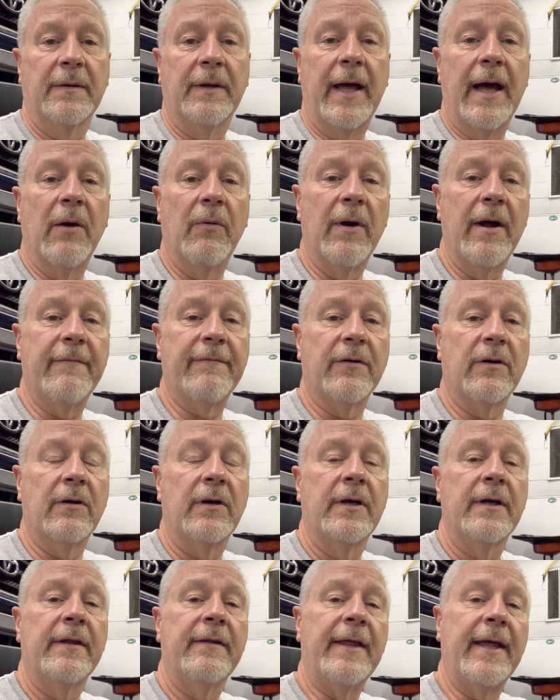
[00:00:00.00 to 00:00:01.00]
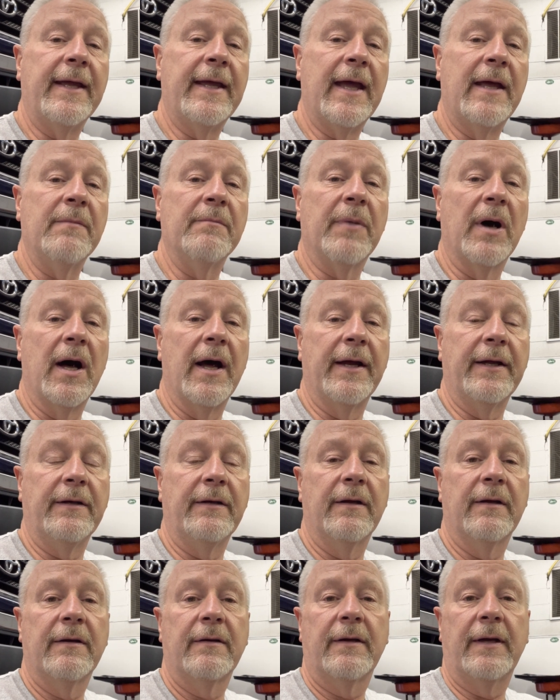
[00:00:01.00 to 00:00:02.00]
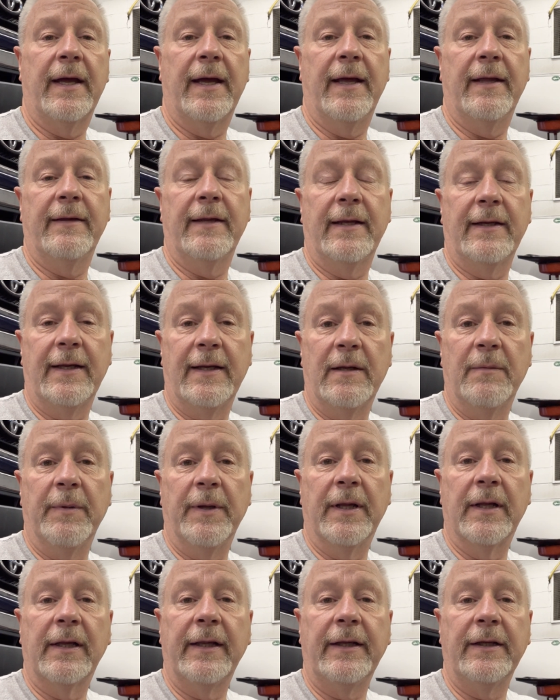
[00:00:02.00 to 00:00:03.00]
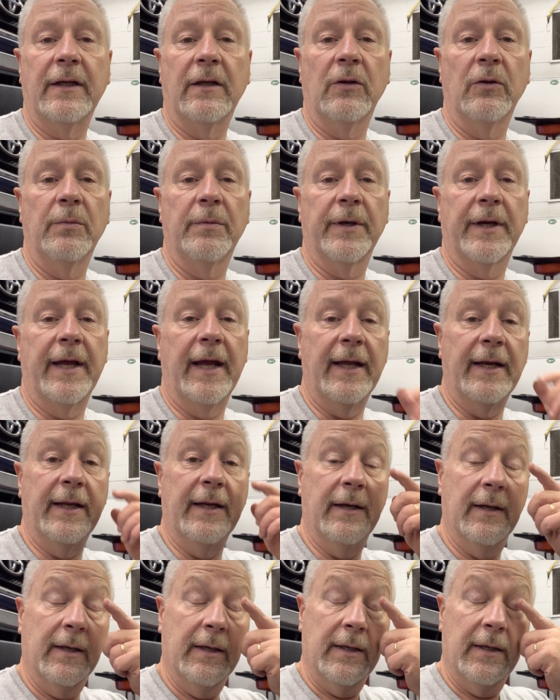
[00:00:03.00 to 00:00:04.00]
However, they can bind and they need to be cleaned and lubricated